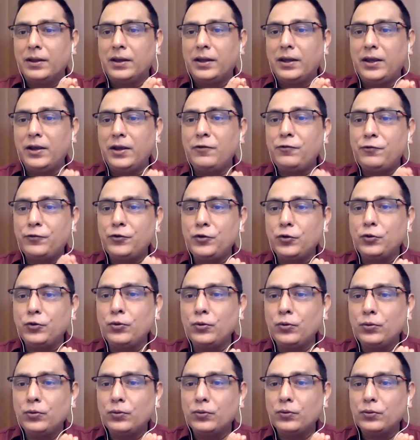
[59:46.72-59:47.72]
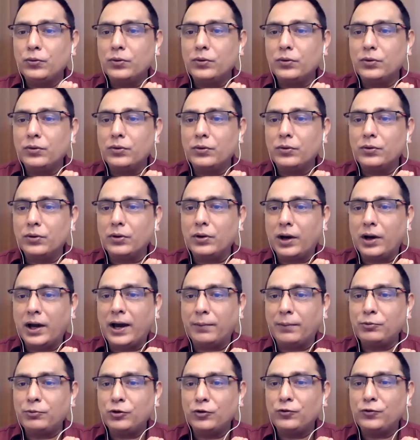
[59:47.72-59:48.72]
If you
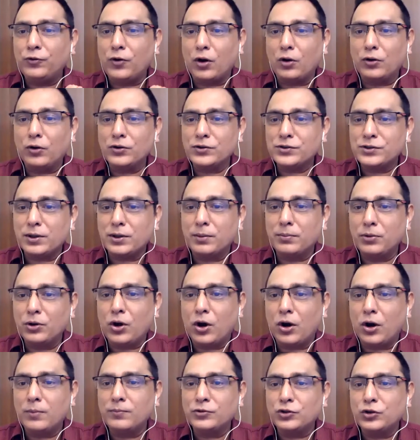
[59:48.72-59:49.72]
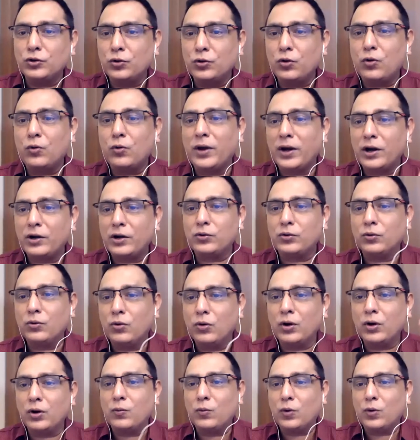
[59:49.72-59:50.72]
have to follow some norms, you know where to
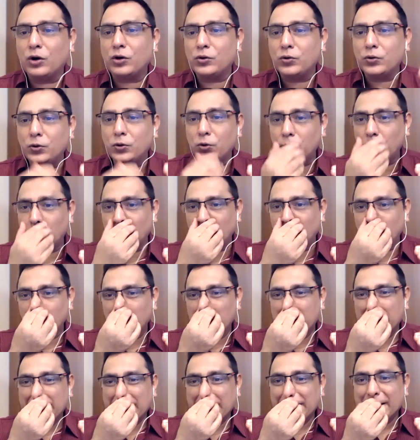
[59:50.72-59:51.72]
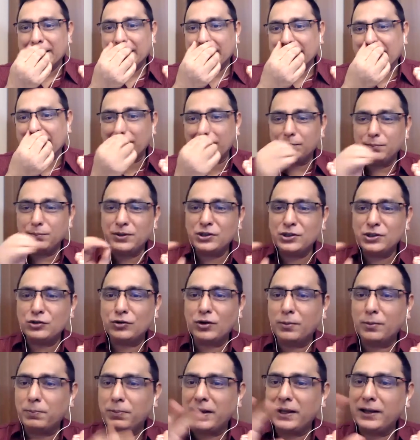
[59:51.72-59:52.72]
go and what to do, That means you
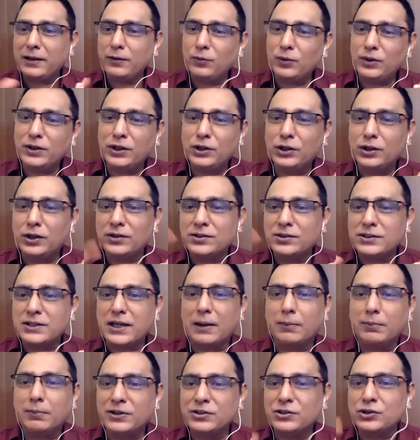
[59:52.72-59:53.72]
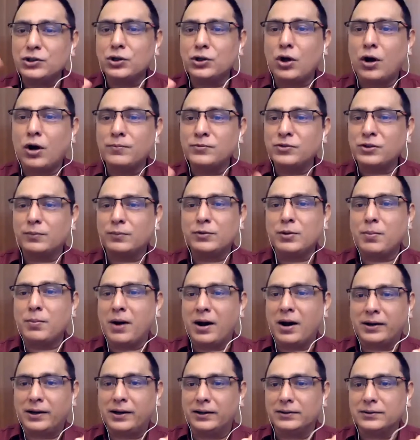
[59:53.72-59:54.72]
are playing within the established norms of the
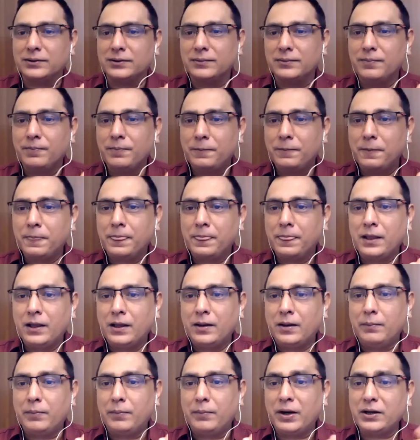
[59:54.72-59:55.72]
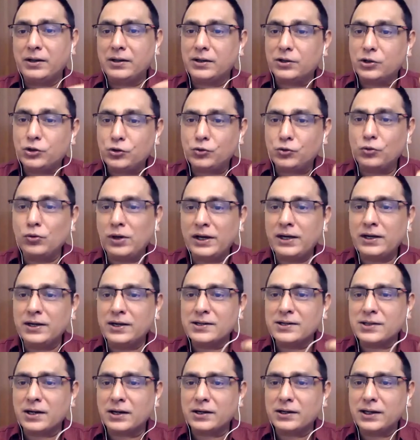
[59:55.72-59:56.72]
market. But true
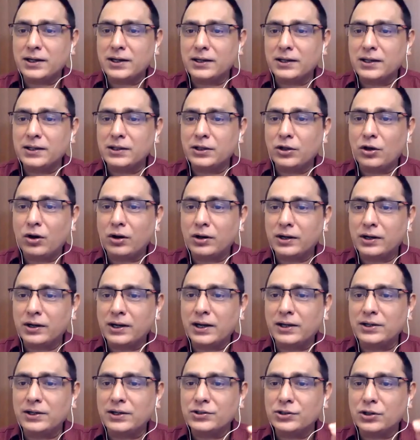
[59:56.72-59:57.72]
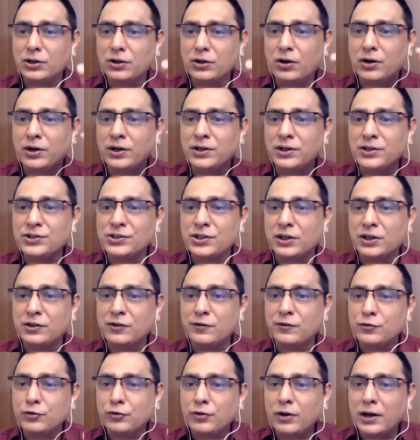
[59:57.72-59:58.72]
leaders are taking the organization or
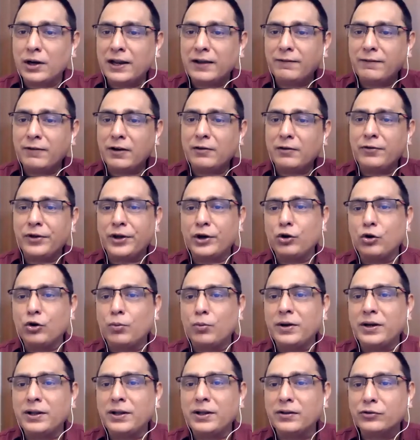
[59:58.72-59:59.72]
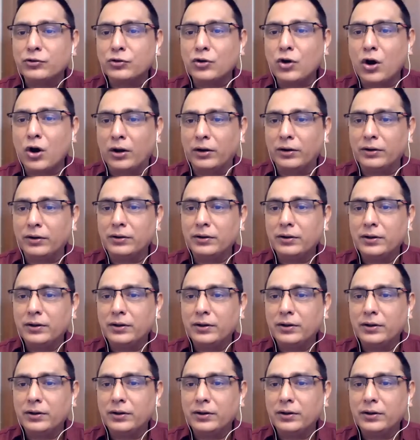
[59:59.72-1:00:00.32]
initiative to a level where nobody has gone.